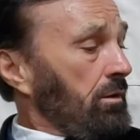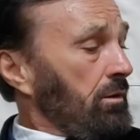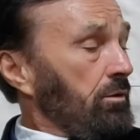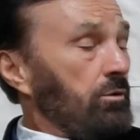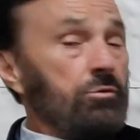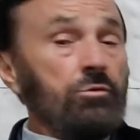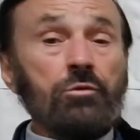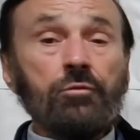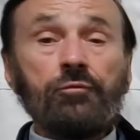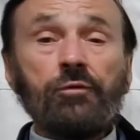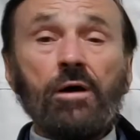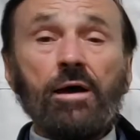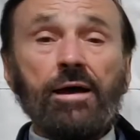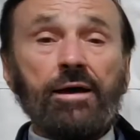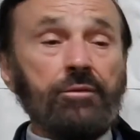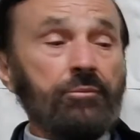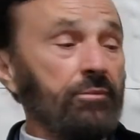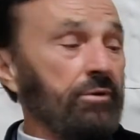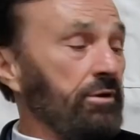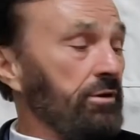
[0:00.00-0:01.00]
You find
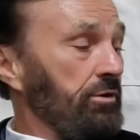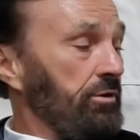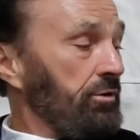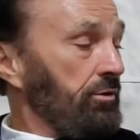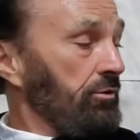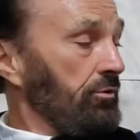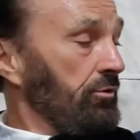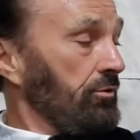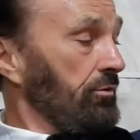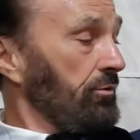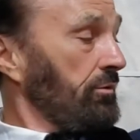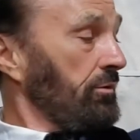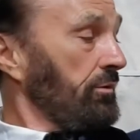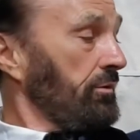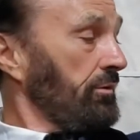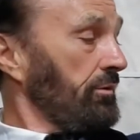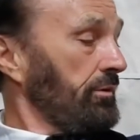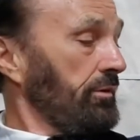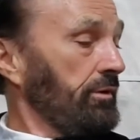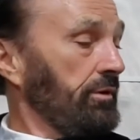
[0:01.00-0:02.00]
me here
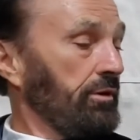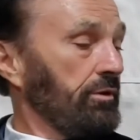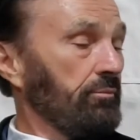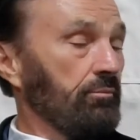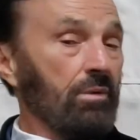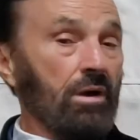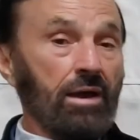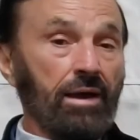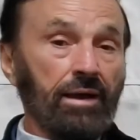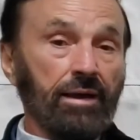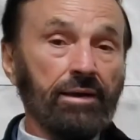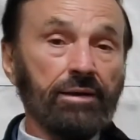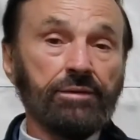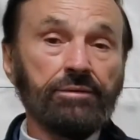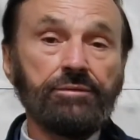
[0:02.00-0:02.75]
in my